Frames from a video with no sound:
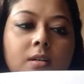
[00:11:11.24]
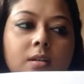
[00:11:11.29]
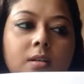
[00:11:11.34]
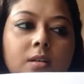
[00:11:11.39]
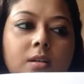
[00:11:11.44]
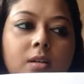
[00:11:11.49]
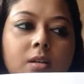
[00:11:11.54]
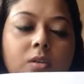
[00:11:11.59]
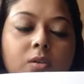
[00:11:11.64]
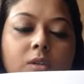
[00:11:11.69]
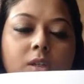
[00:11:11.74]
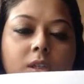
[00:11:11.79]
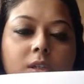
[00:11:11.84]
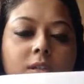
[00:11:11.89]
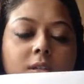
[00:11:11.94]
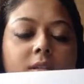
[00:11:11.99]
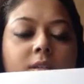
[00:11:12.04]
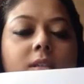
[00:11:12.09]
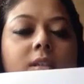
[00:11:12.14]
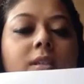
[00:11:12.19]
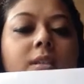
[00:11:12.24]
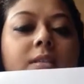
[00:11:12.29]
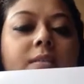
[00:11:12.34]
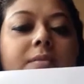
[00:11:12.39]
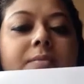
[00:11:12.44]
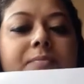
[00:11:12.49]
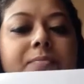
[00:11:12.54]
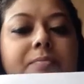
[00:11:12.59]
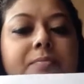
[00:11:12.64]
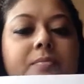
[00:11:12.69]
Okay,
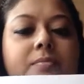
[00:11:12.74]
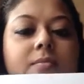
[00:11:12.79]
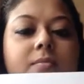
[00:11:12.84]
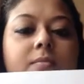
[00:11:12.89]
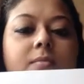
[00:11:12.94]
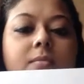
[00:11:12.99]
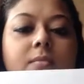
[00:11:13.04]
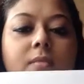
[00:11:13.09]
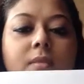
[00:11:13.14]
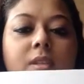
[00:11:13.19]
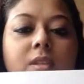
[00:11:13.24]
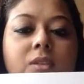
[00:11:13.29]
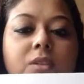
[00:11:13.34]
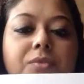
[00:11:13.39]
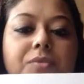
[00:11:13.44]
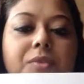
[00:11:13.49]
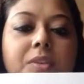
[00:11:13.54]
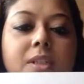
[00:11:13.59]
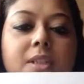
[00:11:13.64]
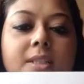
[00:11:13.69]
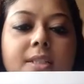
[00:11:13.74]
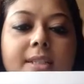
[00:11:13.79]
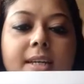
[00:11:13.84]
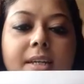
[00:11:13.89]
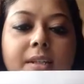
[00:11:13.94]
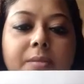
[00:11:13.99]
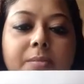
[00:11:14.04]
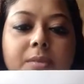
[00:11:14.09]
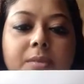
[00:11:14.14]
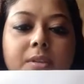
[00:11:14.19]
the first
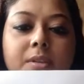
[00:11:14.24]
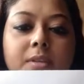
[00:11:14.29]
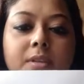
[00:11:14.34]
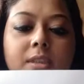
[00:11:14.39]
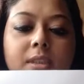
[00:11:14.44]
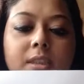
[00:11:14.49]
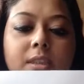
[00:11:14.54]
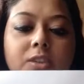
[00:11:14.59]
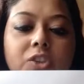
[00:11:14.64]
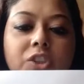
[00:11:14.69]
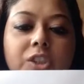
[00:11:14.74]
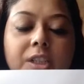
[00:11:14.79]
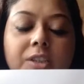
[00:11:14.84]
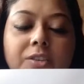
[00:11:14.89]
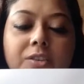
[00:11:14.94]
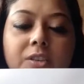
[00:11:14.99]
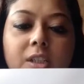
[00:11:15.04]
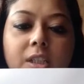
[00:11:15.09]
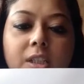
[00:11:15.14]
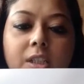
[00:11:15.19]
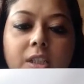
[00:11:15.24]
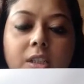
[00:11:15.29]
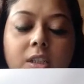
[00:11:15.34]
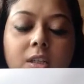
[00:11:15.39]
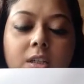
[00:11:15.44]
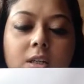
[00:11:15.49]
animal is generally